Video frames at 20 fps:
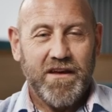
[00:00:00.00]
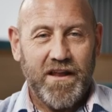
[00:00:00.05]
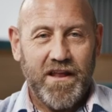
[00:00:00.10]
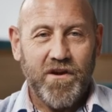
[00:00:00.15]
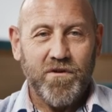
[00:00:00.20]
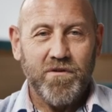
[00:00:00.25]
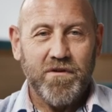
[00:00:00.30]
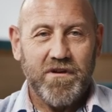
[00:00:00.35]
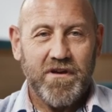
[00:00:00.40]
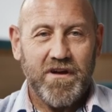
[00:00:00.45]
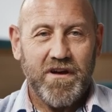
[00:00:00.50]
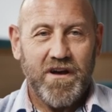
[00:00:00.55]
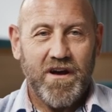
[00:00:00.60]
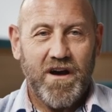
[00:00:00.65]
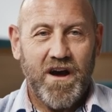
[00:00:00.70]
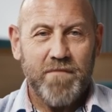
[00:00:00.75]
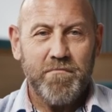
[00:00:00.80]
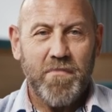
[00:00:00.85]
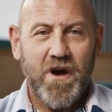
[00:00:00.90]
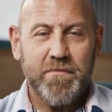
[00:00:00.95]
Hello,
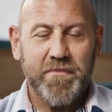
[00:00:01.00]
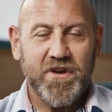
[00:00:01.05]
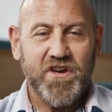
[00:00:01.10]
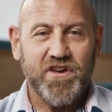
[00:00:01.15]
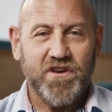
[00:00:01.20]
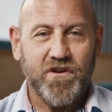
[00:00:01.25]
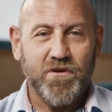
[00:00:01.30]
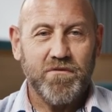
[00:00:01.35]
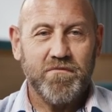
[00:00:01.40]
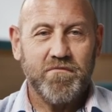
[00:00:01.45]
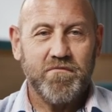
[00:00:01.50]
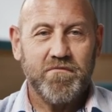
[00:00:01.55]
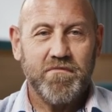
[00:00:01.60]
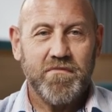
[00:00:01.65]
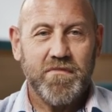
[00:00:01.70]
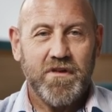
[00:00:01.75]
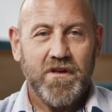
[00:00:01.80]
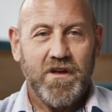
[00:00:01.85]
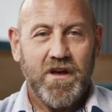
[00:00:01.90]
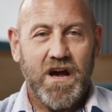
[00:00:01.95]
I'm Mike McKue.
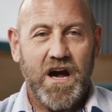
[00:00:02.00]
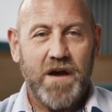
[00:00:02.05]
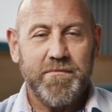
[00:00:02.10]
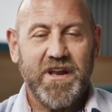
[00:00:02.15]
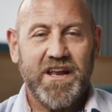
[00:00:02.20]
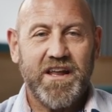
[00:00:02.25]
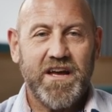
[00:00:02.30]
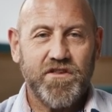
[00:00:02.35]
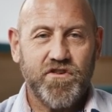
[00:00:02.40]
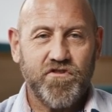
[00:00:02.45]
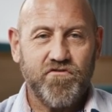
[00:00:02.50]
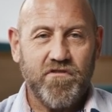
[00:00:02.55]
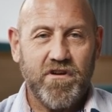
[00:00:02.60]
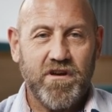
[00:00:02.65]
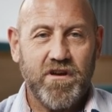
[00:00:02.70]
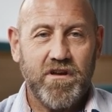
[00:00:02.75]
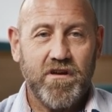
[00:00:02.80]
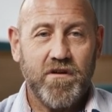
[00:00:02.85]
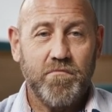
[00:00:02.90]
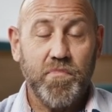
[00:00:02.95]
I'm a
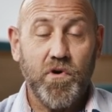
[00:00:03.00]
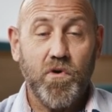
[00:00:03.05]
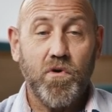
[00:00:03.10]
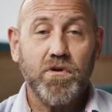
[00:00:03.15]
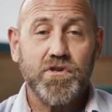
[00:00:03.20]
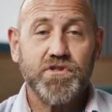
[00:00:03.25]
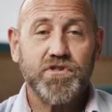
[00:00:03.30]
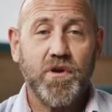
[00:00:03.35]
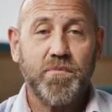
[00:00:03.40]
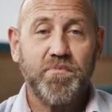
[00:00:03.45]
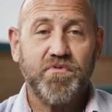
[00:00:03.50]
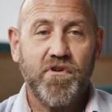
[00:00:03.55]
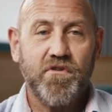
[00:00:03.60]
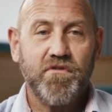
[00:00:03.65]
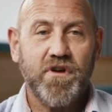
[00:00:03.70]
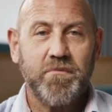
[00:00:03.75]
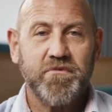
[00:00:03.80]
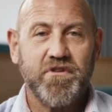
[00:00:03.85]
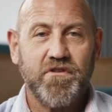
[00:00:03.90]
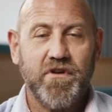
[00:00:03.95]
lecturer but also
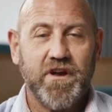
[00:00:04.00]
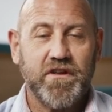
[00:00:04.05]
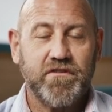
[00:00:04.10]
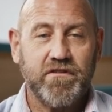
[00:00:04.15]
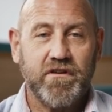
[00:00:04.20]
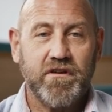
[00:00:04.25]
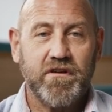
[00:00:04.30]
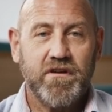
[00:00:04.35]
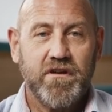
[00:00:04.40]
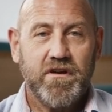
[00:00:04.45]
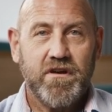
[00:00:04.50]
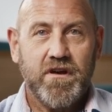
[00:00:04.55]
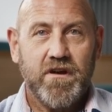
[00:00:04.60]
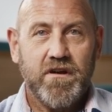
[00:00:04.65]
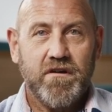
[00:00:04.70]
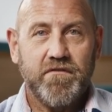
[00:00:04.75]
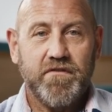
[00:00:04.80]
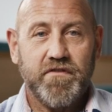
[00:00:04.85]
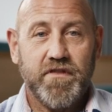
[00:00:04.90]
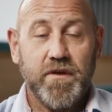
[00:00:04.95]
Programme Director
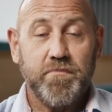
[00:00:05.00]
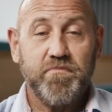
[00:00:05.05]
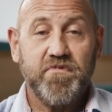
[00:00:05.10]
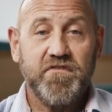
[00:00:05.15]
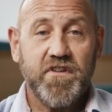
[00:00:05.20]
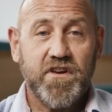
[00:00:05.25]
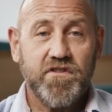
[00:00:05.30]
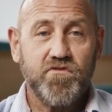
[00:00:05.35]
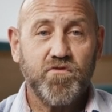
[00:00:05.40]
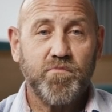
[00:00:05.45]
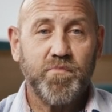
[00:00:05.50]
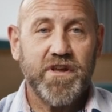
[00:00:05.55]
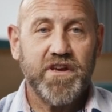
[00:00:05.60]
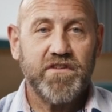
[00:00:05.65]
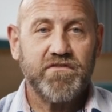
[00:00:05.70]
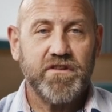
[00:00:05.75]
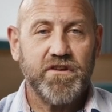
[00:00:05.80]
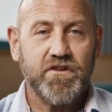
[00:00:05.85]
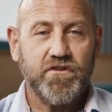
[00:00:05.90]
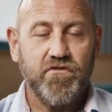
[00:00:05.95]
for the Professional
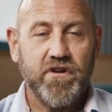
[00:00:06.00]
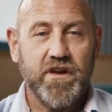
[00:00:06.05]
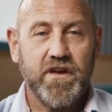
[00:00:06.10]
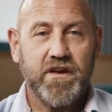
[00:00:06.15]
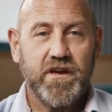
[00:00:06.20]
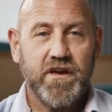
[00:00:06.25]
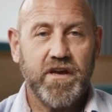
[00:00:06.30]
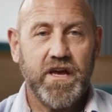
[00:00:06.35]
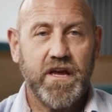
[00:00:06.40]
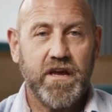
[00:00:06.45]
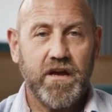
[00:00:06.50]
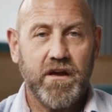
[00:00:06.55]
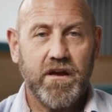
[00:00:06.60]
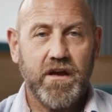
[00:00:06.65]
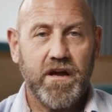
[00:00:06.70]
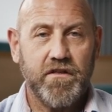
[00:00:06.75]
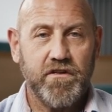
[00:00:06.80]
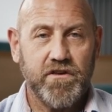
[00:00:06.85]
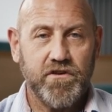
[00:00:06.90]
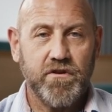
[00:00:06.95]
Policing degree here
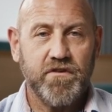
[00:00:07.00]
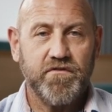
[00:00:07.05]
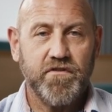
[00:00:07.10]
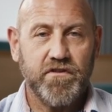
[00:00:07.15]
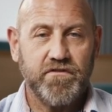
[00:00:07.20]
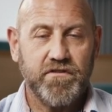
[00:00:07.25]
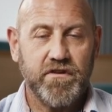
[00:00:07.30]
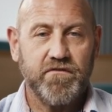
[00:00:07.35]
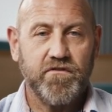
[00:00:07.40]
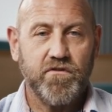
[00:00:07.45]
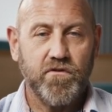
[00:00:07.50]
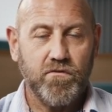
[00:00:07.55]
at the University of